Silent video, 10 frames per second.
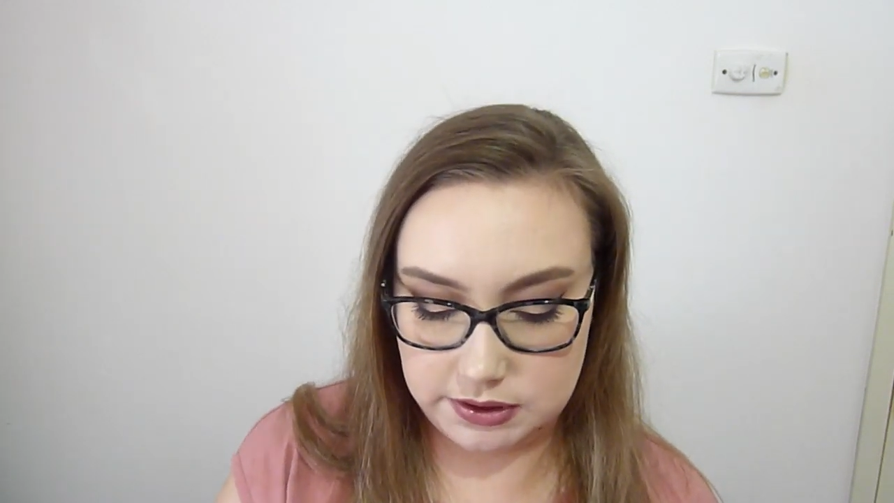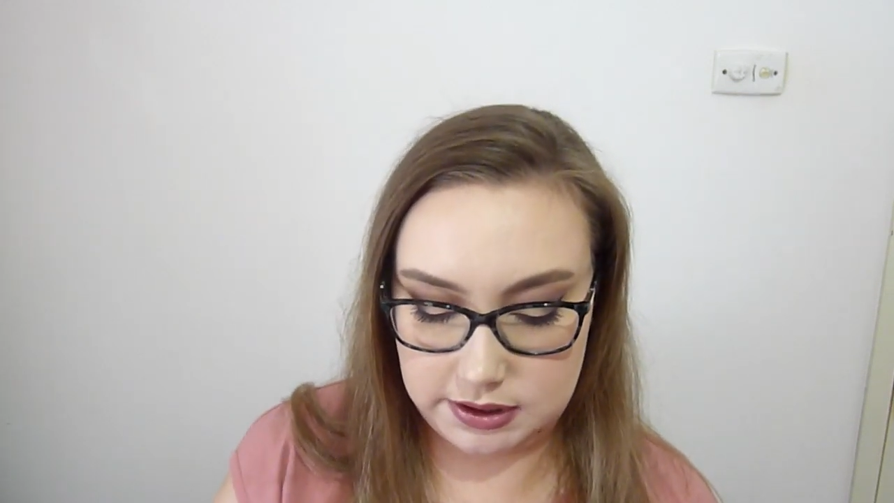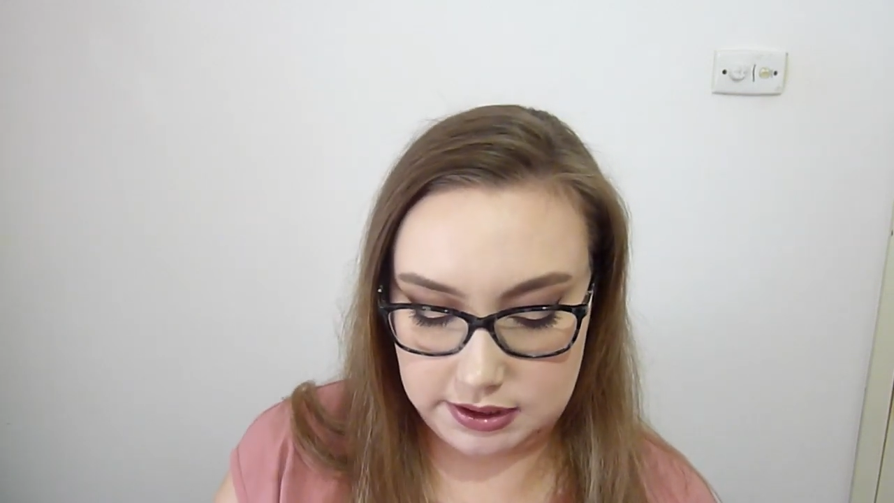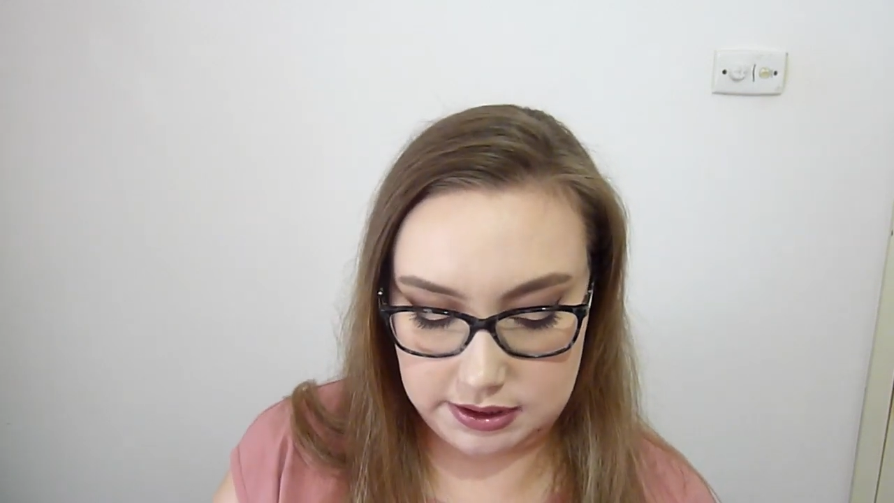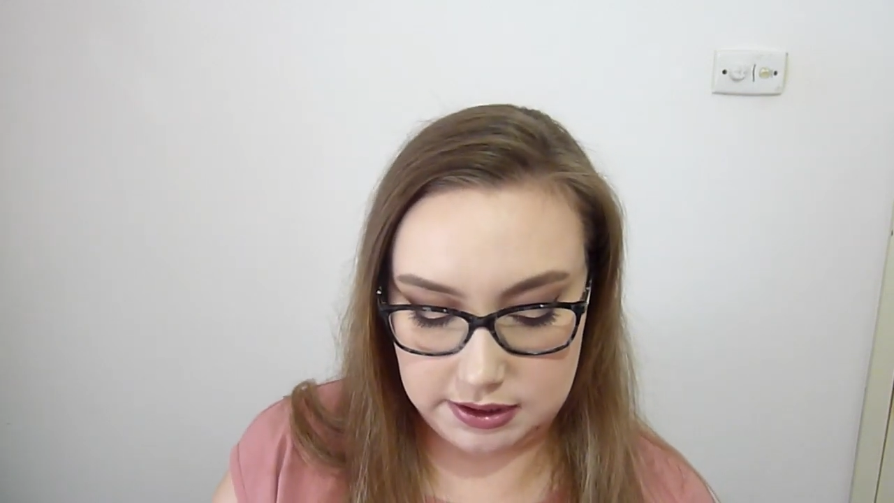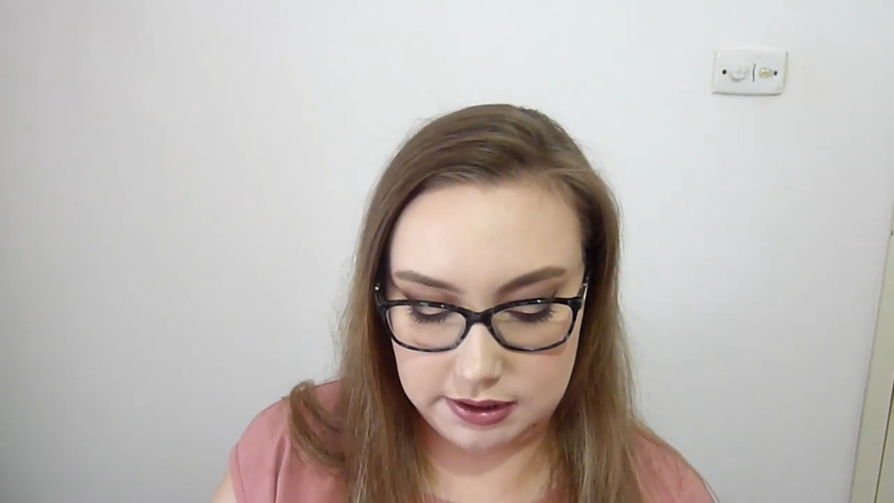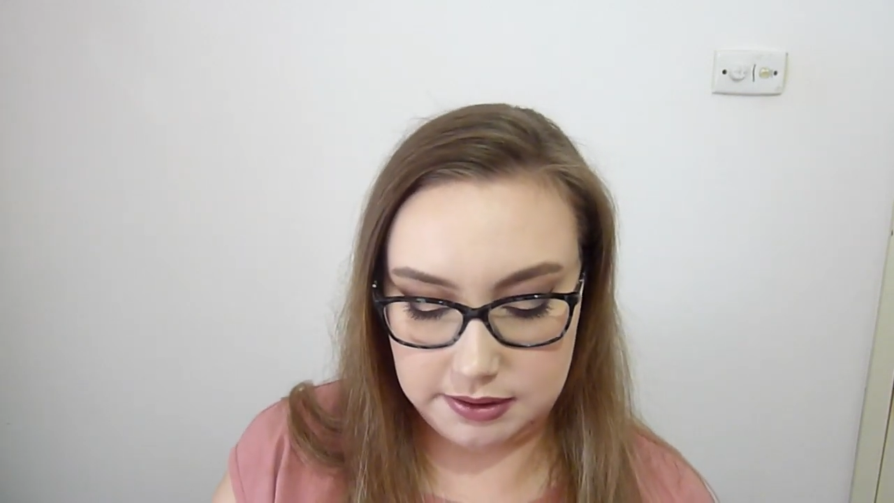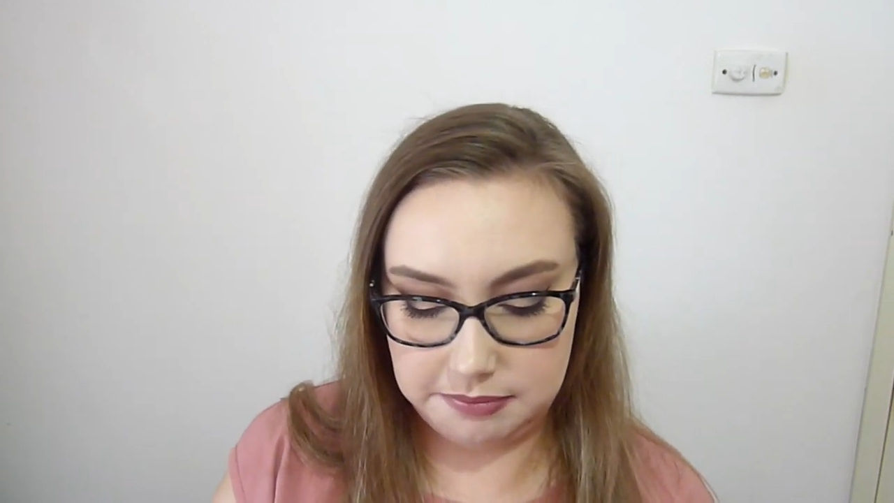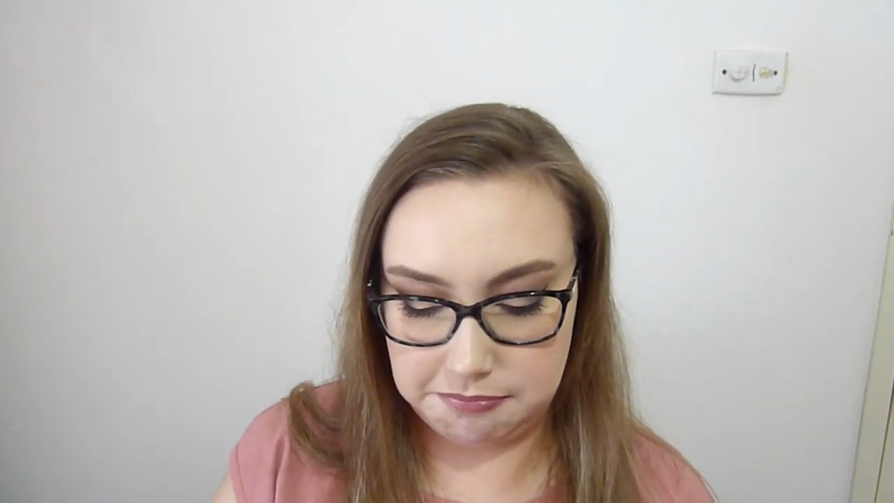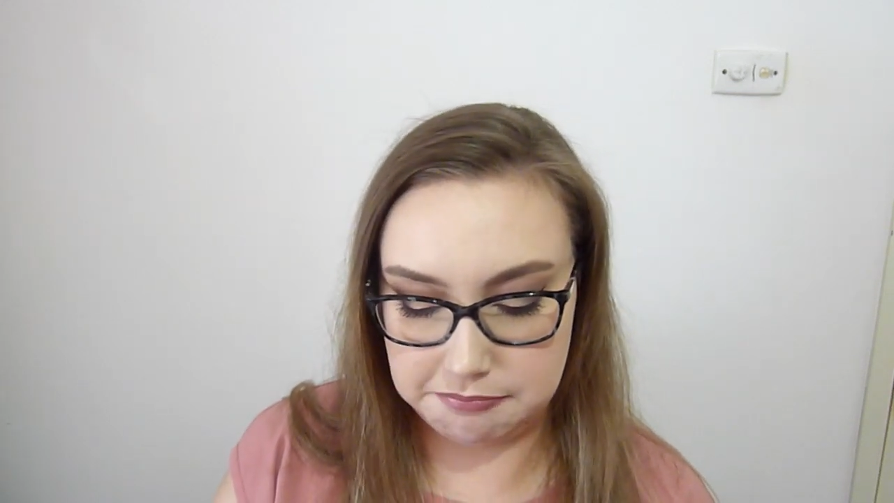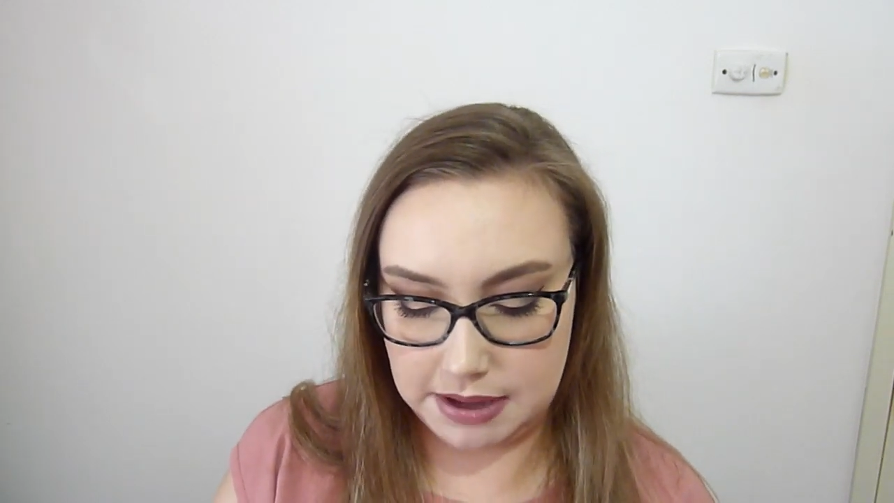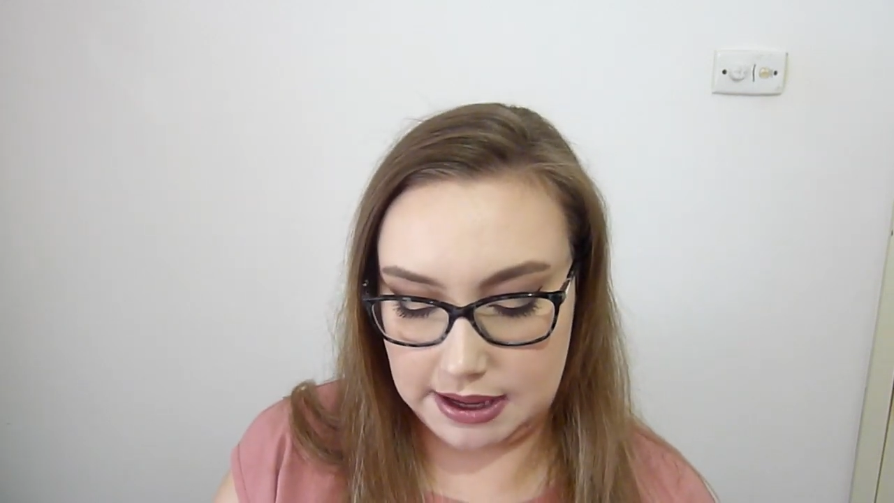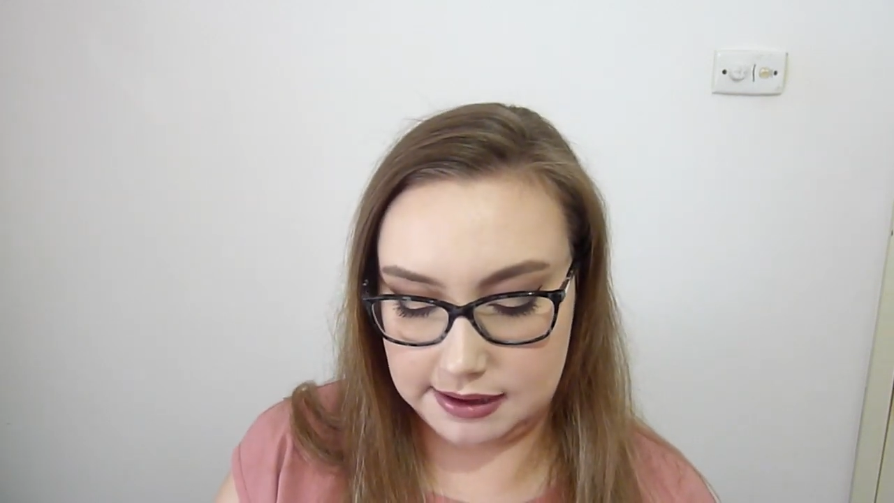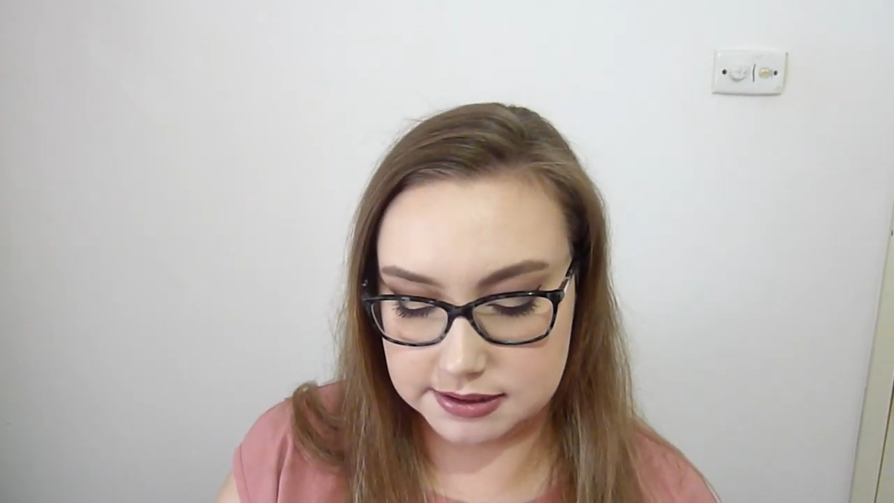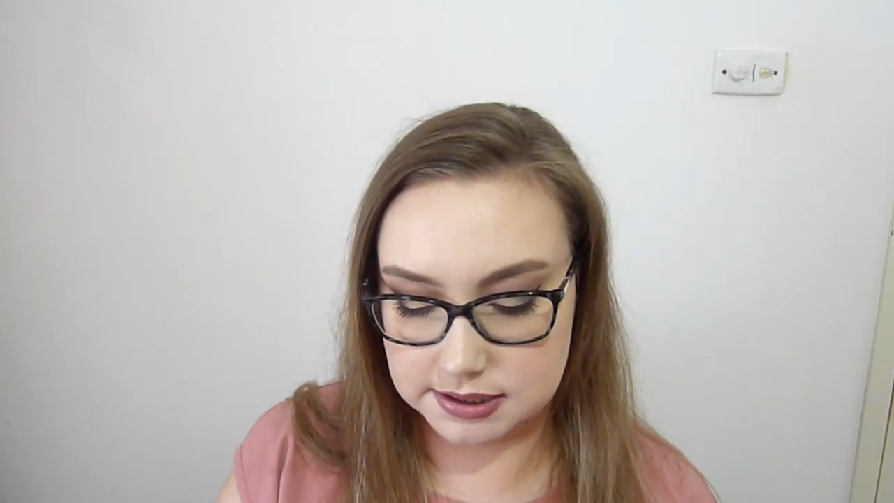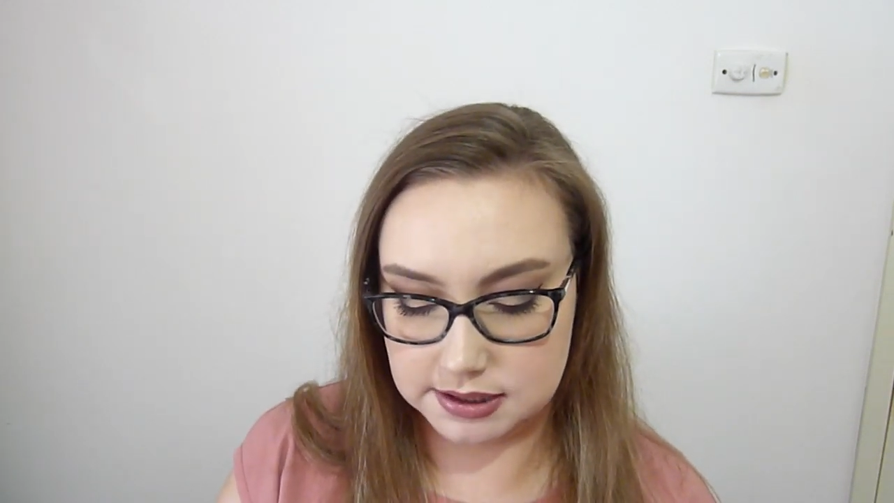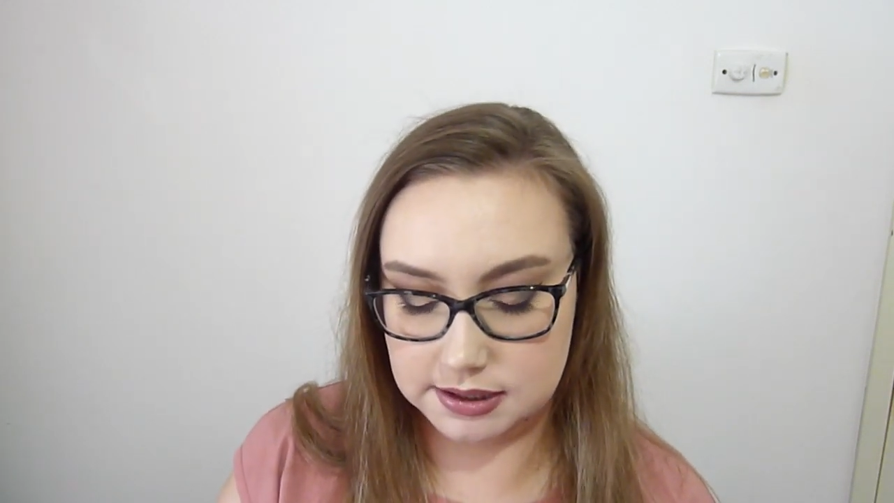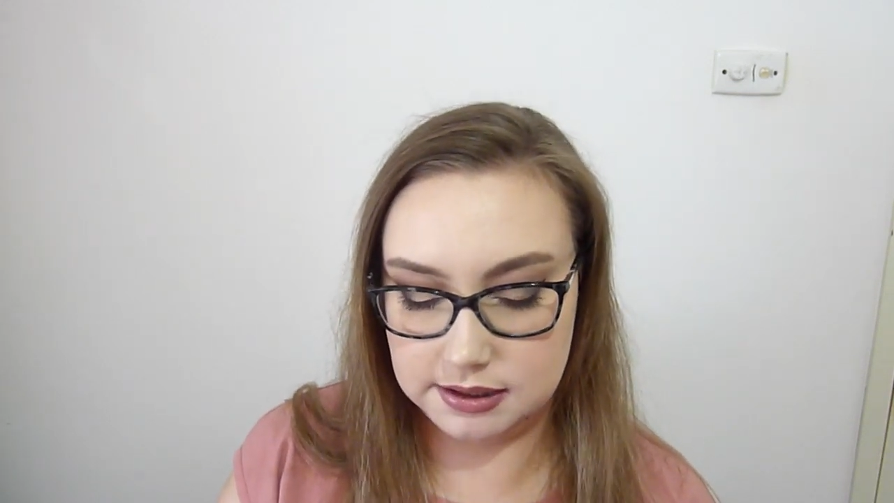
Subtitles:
the matte